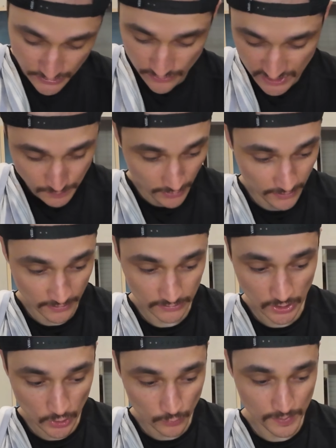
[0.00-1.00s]
to do this part on
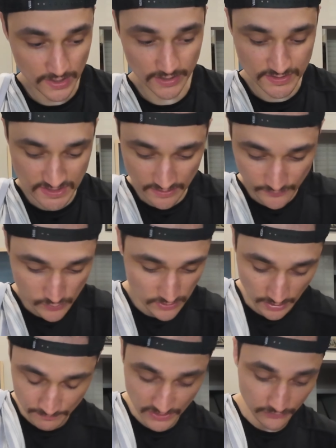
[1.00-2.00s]
a low because if you
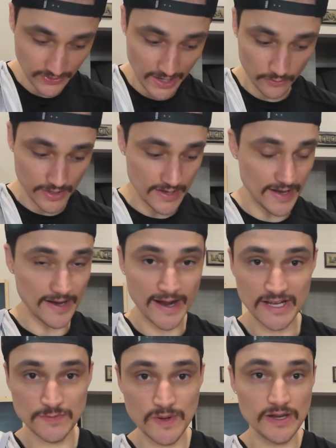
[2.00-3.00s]
dump the flour in at a
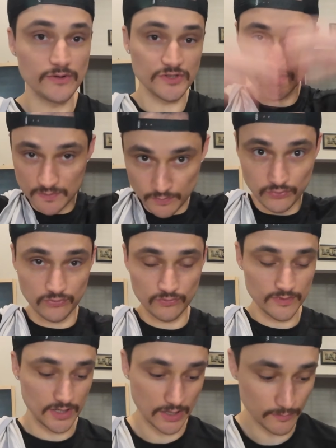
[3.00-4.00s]
high speed, it will just
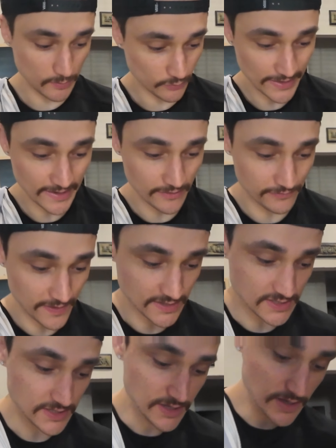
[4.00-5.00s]
come up right at your face.